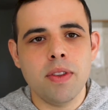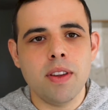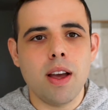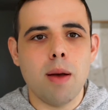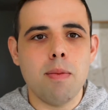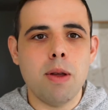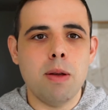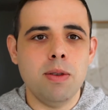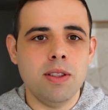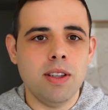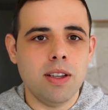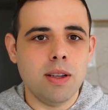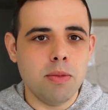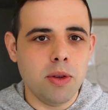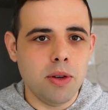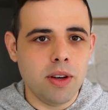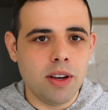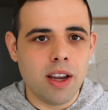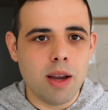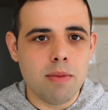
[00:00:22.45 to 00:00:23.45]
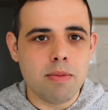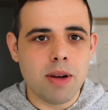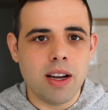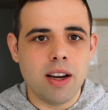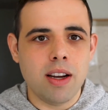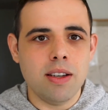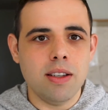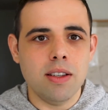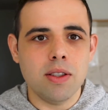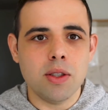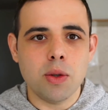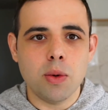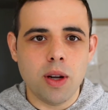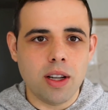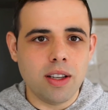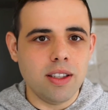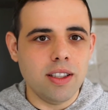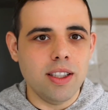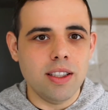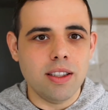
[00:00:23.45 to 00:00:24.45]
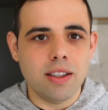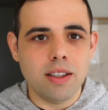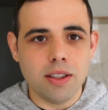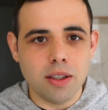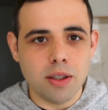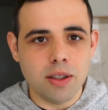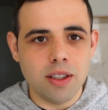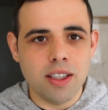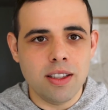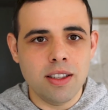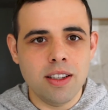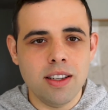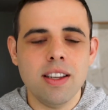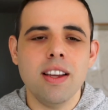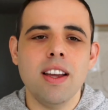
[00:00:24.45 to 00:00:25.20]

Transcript: I'm able to communicate my ideas quickly and clearly,